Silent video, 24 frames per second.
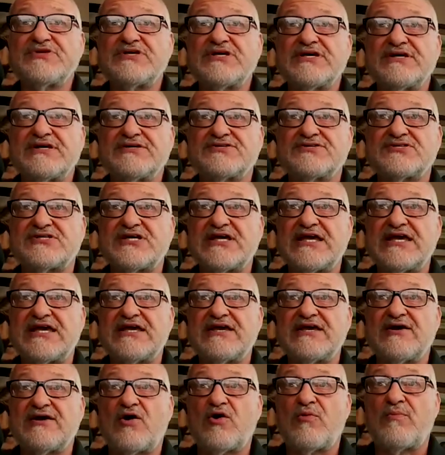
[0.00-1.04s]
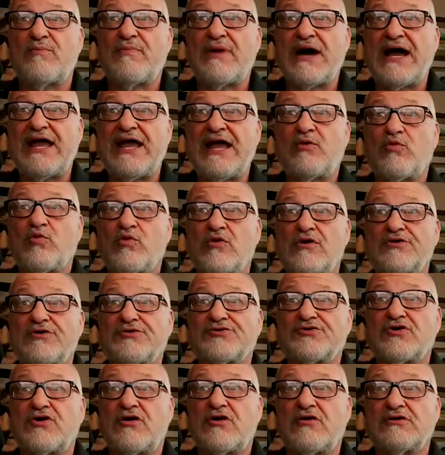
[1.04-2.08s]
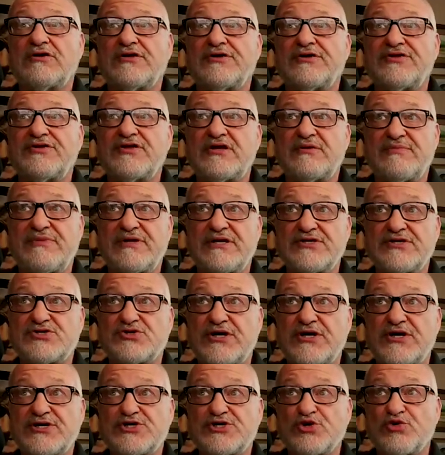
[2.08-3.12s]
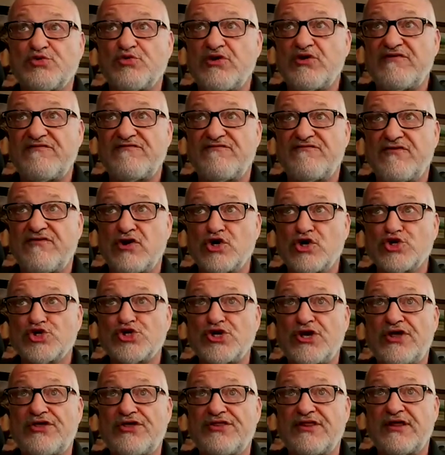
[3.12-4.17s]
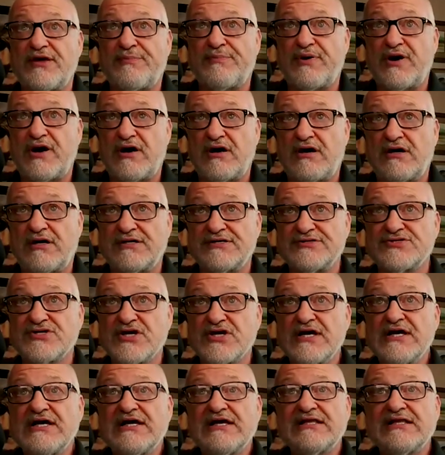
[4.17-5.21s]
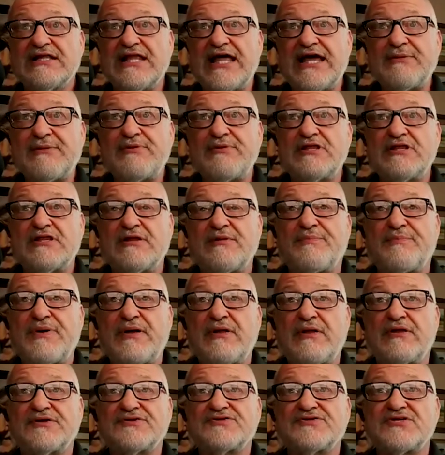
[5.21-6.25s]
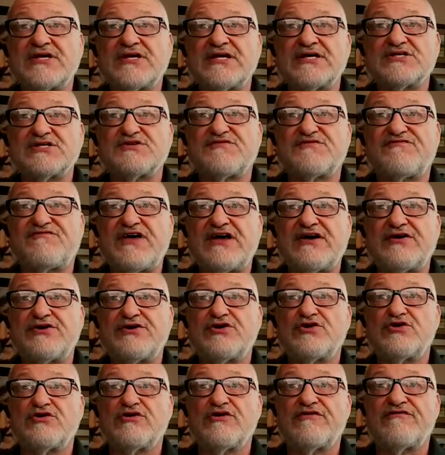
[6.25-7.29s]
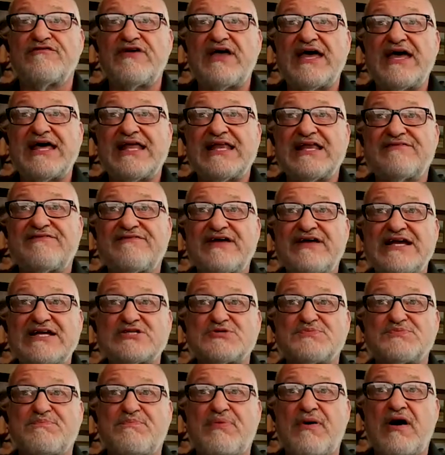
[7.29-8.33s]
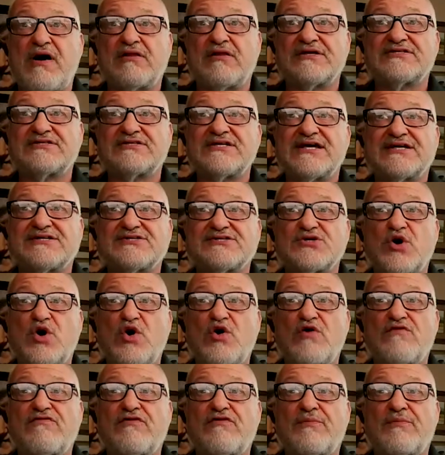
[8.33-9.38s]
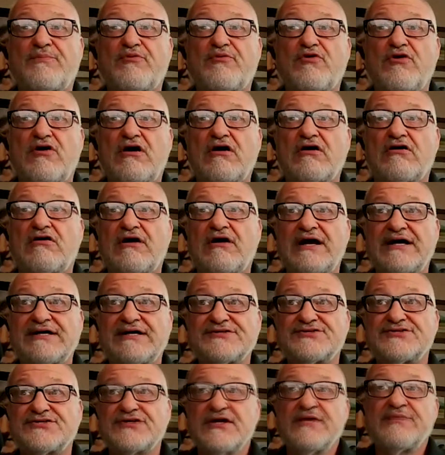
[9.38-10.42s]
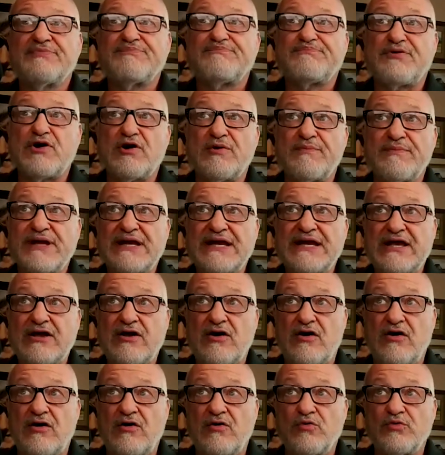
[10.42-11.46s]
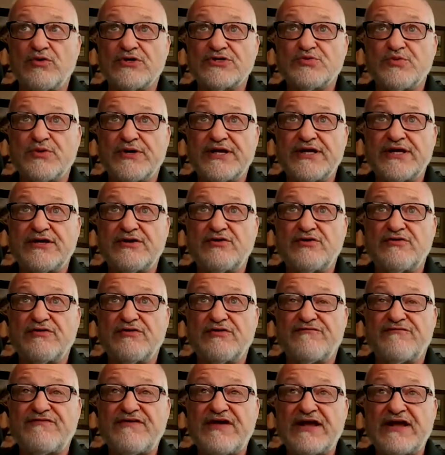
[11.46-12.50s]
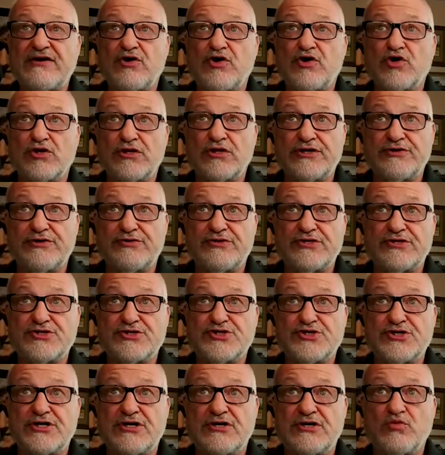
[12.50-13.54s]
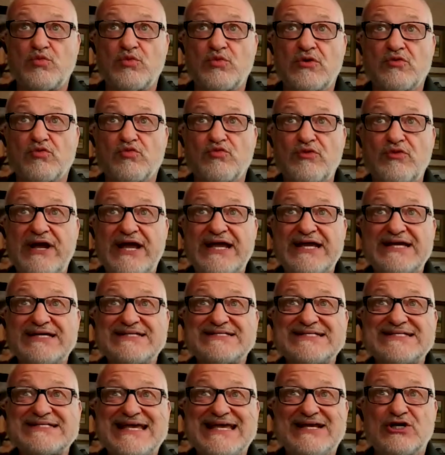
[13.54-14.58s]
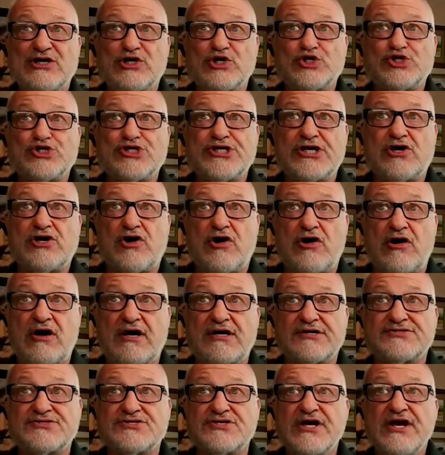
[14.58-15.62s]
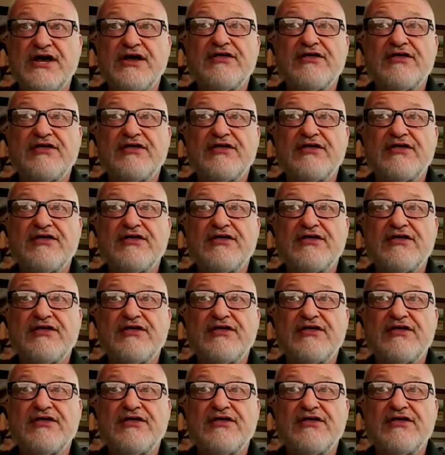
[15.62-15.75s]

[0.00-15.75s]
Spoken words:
CEO Mike Wirth called on the administration to reverse the pause, labeling the policy as failure of elevates politics over progress. Permitting halt, which went into effect earlier this year, will raise energy costs,